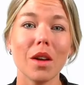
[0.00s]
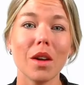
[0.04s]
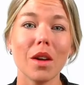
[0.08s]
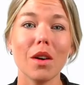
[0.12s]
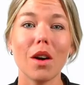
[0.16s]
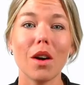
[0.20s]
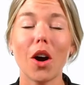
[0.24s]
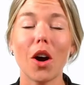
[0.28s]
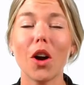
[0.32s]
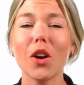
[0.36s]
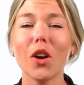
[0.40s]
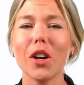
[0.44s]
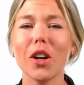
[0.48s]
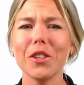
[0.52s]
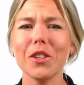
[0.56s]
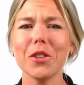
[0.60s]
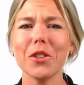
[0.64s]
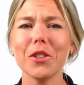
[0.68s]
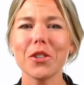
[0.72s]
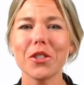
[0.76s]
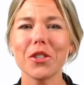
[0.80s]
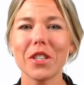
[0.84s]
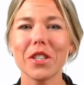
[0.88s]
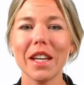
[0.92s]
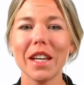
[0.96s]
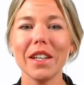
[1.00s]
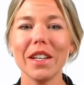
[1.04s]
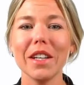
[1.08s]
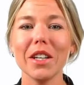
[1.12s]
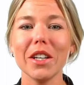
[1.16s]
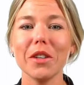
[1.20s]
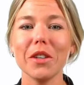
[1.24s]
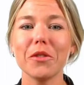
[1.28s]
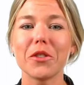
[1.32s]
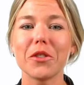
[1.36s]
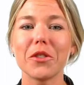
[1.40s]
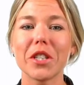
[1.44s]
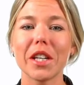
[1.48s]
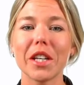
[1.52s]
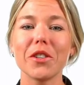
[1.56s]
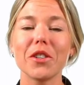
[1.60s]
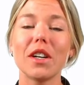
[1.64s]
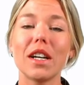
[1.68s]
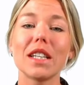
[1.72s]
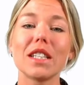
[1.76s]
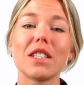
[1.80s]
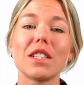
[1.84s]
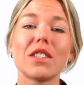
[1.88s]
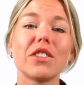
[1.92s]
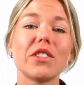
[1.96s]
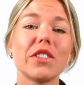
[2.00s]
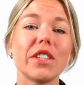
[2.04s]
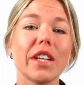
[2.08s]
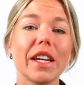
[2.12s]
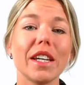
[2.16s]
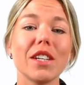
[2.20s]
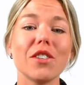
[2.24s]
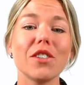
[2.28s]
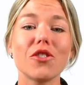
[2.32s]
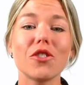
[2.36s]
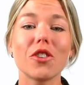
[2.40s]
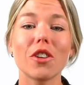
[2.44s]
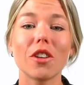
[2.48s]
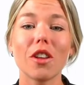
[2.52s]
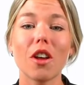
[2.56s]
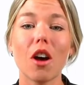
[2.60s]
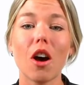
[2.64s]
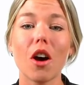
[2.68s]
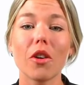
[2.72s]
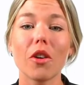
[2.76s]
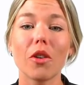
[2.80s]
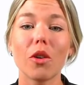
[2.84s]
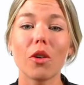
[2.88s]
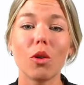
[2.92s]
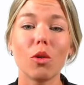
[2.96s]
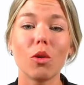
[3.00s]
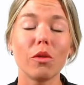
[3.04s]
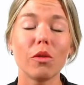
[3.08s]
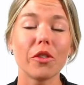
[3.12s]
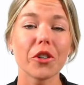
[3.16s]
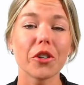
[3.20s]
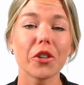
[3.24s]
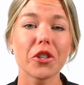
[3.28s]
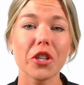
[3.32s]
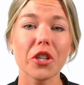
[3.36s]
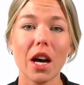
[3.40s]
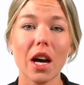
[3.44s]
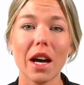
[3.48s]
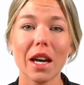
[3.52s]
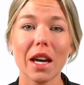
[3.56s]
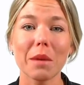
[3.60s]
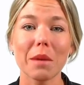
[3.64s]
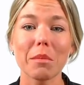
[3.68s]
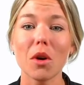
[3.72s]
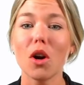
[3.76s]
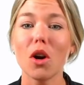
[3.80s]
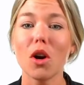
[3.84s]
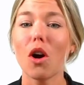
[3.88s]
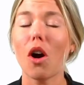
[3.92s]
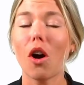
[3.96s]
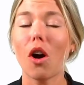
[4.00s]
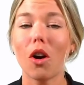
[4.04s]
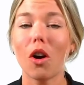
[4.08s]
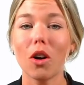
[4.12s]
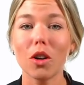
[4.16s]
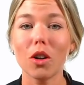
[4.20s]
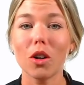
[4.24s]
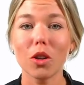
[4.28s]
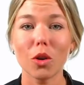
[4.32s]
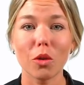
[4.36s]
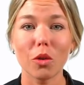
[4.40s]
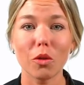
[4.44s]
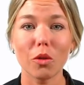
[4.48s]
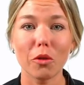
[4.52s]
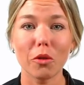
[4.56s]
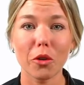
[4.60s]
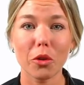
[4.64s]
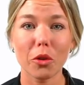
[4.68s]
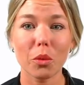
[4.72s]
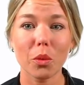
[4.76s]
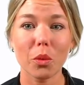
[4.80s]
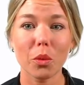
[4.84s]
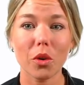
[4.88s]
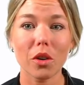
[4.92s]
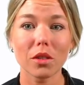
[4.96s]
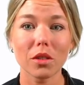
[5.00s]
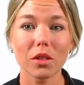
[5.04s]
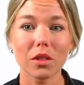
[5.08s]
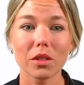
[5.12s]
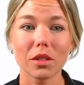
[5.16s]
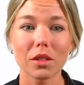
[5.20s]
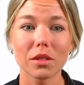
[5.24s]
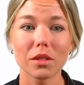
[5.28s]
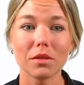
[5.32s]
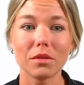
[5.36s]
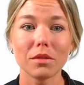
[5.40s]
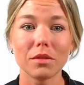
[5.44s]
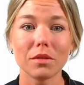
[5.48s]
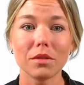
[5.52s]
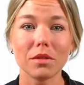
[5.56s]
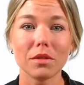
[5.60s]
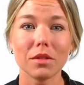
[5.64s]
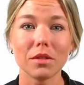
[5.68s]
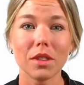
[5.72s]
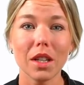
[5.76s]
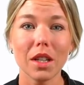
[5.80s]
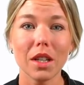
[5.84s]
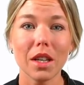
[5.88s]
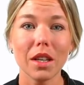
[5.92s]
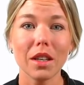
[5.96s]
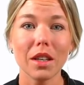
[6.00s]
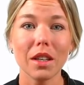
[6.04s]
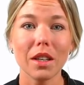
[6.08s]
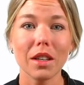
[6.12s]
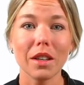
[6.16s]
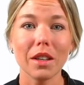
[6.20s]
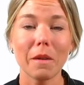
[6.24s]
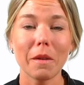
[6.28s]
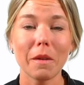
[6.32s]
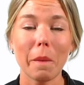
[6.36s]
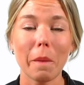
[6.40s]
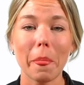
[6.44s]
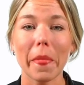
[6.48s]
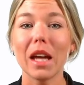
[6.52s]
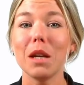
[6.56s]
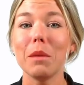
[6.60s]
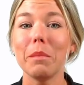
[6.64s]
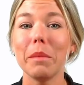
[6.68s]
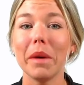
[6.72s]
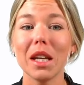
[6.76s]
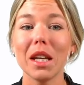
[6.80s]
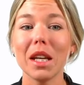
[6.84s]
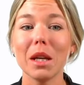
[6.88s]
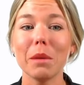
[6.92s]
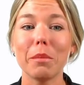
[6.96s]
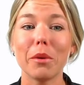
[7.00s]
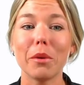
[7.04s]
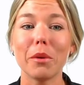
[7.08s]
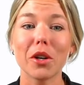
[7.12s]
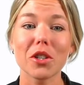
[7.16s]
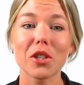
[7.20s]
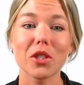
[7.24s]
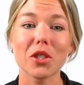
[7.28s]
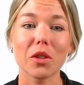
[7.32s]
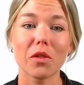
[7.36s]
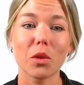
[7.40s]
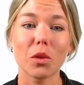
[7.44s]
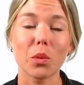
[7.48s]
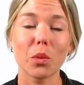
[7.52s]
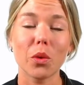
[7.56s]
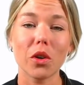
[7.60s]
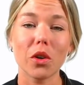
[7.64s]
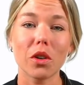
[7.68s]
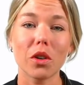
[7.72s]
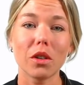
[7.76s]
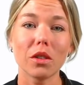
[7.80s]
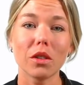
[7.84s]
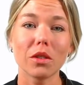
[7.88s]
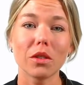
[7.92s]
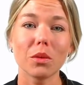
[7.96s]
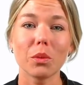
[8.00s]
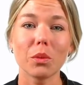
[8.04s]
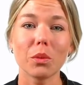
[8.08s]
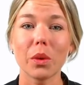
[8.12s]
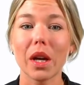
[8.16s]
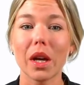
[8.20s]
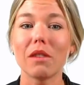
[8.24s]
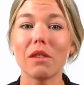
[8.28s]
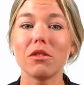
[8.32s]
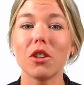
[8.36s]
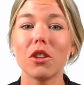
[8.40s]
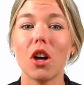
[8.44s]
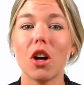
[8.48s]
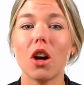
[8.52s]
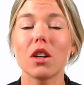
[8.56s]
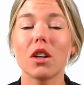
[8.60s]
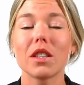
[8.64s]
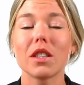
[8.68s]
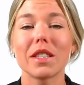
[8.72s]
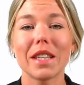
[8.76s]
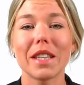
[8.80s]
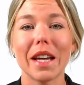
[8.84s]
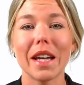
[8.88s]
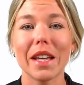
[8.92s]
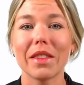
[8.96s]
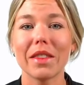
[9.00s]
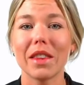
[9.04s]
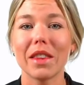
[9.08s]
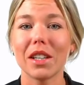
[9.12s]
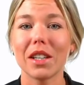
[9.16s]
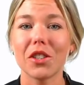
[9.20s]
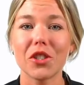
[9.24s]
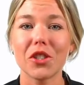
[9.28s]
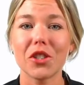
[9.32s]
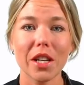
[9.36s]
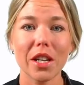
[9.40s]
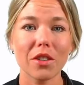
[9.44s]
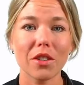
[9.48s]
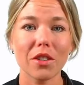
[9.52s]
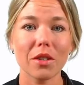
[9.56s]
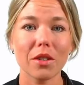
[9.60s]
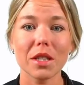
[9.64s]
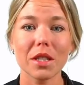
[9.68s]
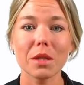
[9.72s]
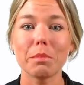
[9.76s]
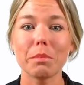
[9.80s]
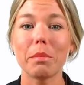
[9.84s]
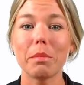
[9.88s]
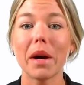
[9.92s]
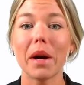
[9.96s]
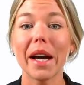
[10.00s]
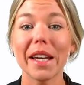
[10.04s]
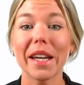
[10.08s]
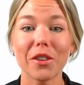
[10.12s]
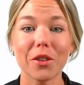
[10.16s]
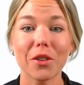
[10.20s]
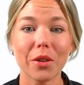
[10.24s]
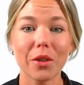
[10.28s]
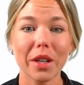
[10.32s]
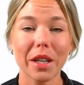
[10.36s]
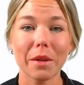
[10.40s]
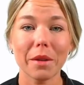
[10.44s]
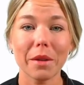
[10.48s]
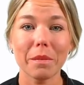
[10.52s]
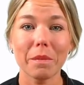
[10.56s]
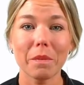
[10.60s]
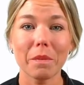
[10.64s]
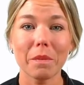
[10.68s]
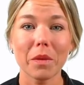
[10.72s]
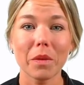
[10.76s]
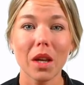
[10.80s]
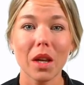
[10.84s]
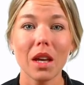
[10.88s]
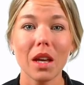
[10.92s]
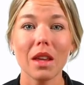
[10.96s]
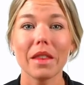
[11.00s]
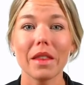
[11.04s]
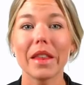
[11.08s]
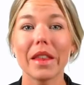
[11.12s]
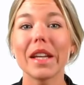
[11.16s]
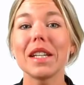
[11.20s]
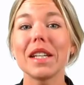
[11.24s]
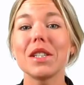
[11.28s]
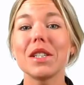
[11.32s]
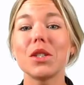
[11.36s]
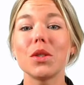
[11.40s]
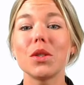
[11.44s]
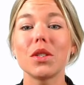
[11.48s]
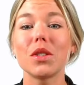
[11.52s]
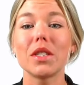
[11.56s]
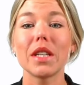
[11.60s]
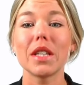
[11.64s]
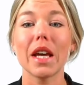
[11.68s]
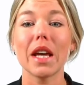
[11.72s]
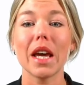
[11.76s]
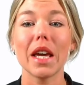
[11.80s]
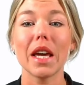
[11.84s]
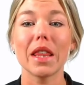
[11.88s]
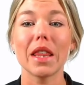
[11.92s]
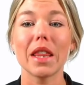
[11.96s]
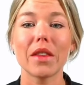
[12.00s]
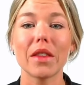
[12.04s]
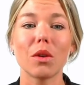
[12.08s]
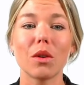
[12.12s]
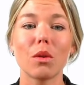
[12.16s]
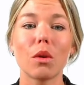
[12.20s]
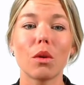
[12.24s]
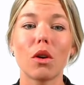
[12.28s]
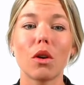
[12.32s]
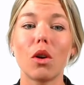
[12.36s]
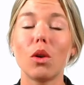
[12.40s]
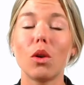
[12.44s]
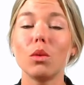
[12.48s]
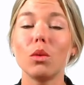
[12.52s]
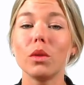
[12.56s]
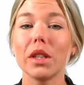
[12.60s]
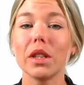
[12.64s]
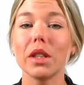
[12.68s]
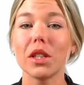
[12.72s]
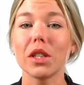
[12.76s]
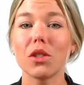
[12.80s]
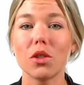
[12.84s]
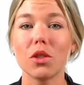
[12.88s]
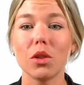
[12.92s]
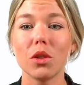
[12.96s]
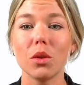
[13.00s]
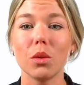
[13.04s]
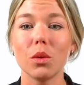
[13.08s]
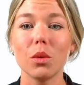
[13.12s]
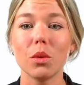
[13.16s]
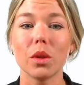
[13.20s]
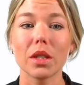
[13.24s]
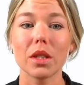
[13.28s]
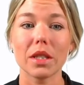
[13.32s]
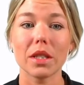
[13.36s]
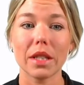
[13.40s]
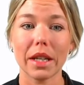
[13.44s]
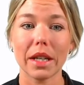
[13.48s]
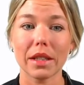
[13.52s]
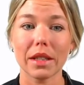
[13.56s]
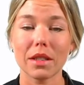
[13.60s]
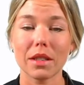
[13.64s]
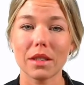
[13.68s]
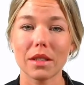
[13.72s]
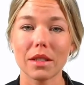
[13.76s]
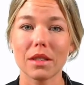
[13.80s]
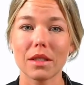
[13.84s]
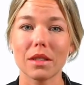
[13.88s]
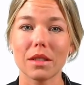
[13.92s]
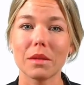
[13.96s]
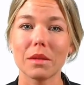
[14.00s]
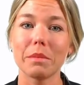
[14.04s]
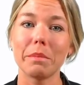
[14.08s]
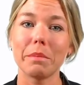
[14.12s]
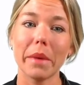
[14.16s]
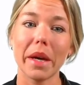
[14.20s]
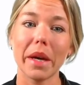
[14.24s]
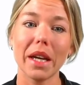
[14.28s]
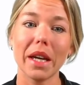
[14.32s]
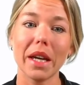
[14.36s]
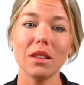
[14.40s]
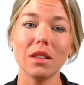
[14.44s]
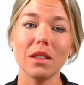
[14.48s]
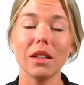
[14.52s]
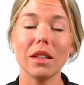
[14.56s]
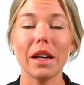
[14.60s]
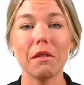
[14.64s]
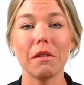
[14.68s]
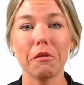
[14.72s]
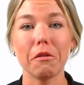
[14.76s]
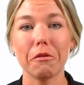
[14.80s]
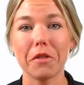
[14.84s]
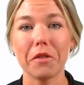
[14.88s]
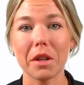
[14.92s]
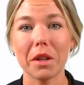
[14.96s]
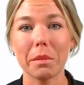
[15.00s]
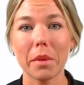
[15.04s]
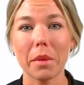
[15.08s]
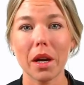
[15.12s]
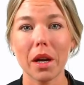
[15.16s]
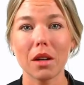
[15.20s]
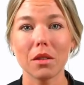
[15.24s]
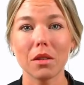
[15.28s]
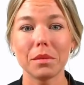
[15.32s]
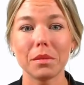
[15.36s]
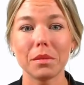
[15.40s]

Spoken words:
Our understanding of gender has changed a lot over time, all over the world. In many parts of the world, we have long said that gender is binary. That is to say that there are only two sexes, male and female.